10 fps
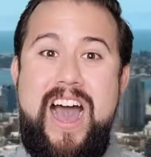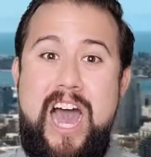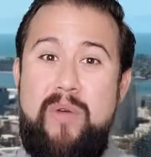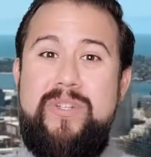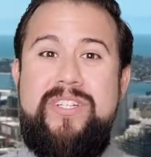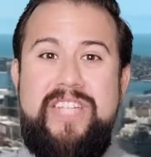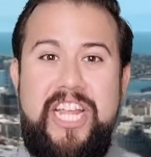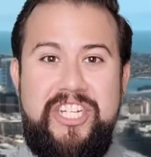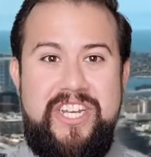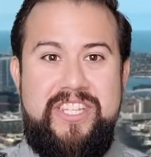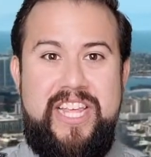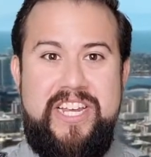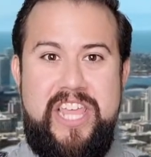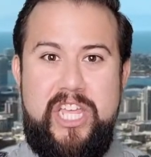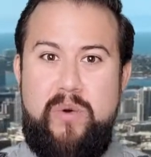I was stationed in San
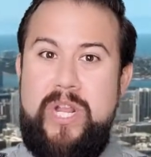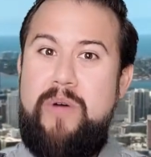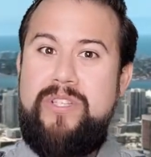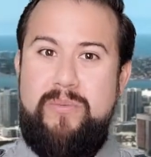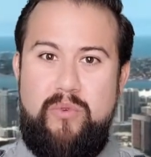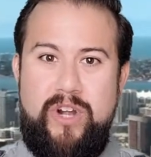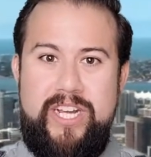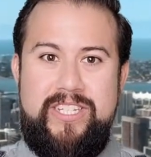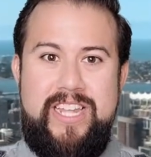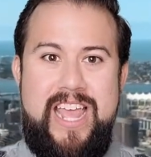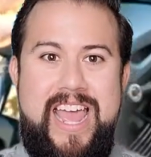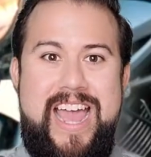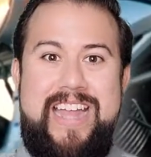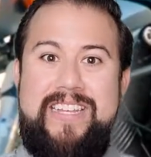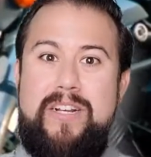Diego when I was in the Marines
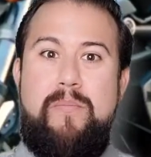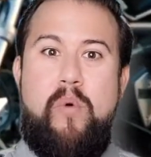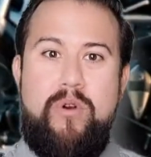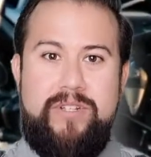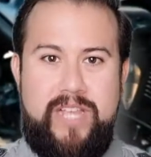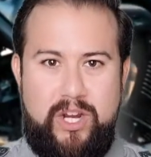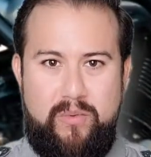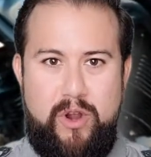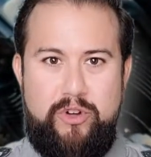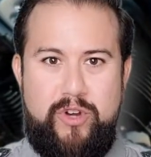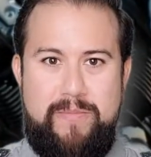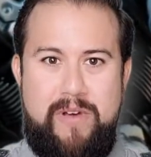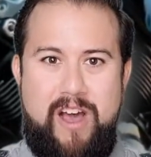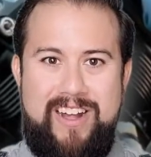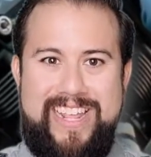and did a motorcycle road trip
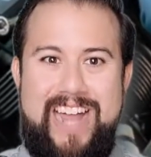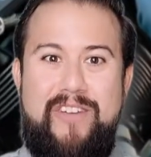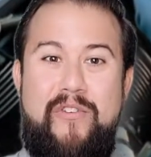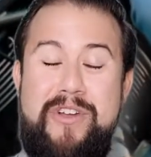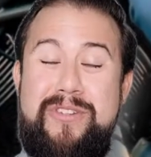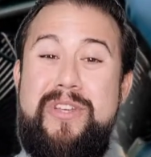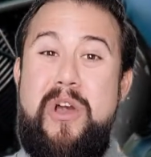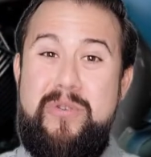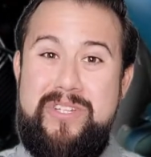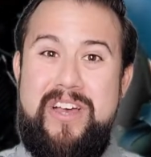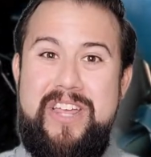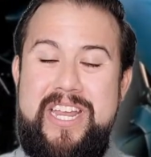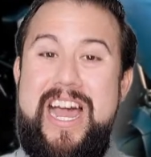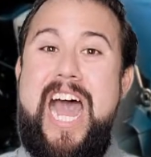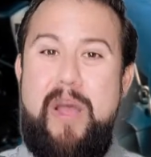on California's coast hugging
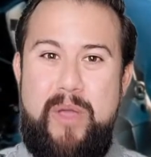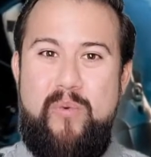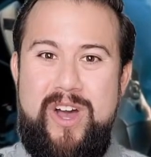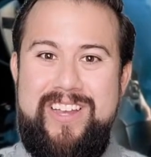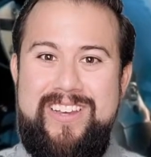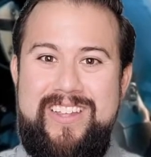Highway 1.